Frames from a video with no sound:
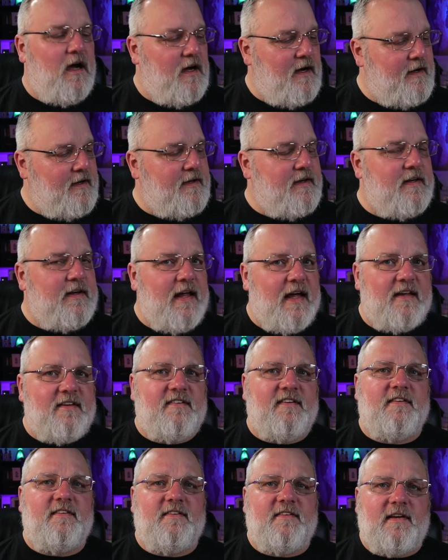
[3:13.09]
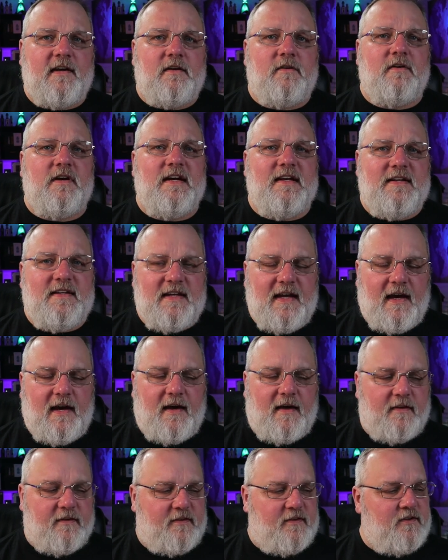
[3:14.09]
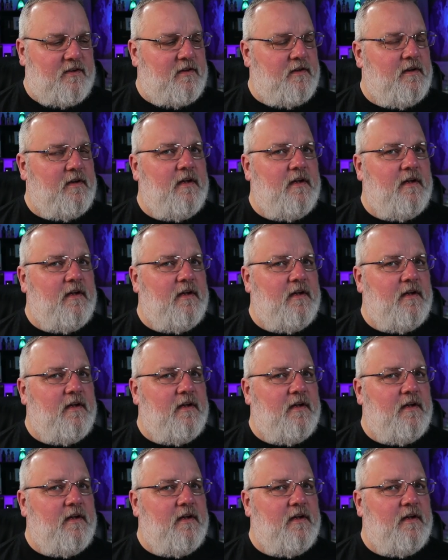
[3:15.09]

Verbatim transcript: unnecessary deaths